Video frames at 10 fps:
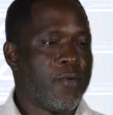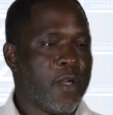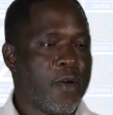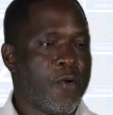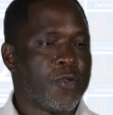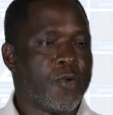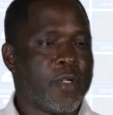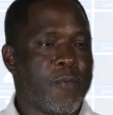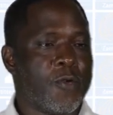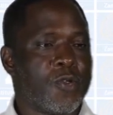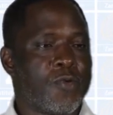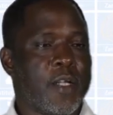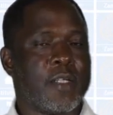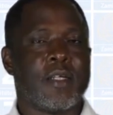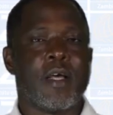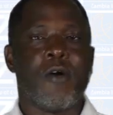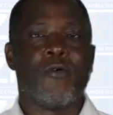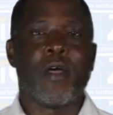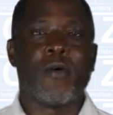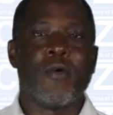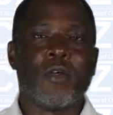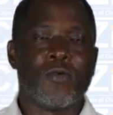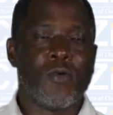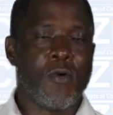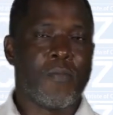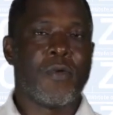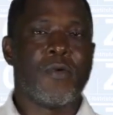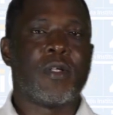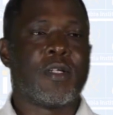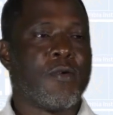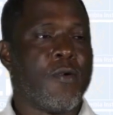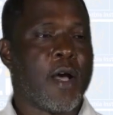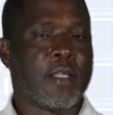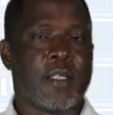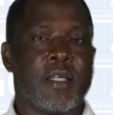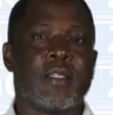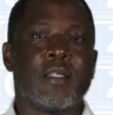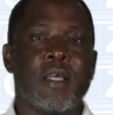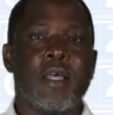we also demonstrate how we are going to compute or assess